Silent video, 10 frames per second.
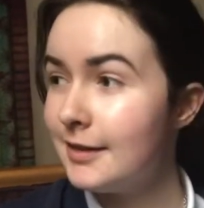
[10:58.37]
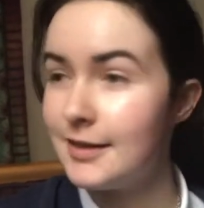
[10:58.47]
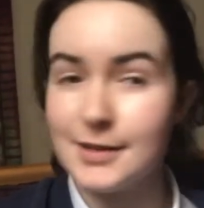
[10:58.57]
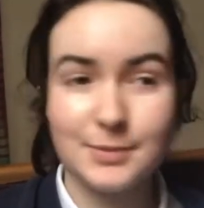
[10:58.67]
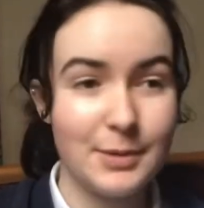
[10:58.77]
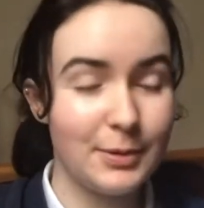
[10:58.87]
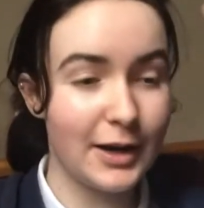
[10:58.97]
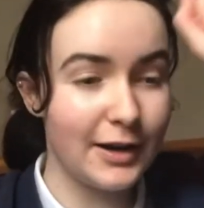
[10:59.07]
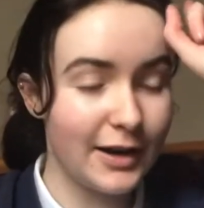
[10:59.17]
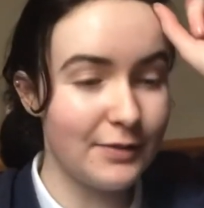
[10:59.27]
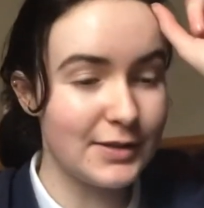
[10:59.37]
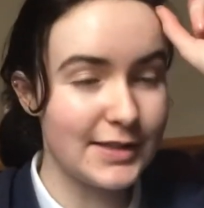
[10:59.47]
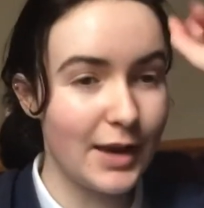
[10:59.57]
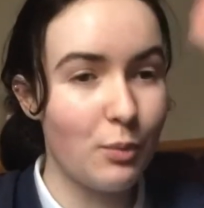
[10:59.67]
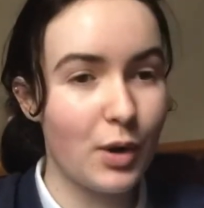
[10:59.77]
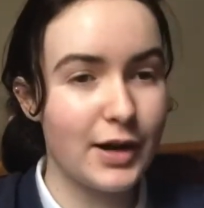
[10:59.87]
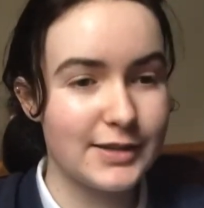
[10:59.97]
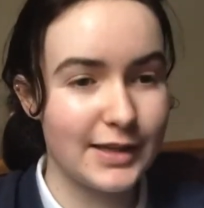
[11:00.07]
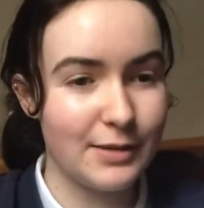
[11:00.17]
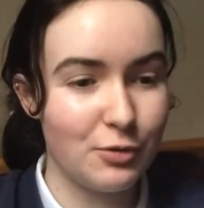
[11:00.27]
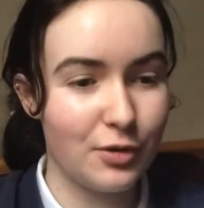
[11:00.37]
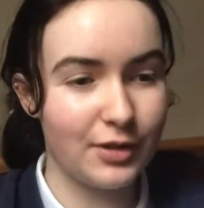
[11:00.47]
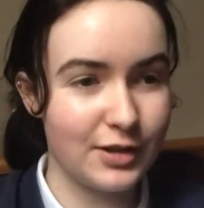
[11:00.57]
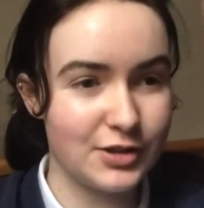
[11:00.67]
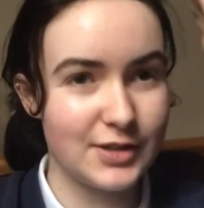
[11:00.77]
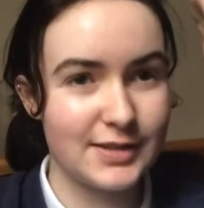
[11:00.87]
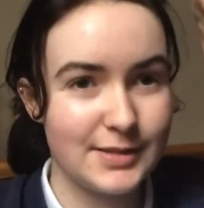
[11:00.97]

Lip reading: These people are not even saying words anymore, they're just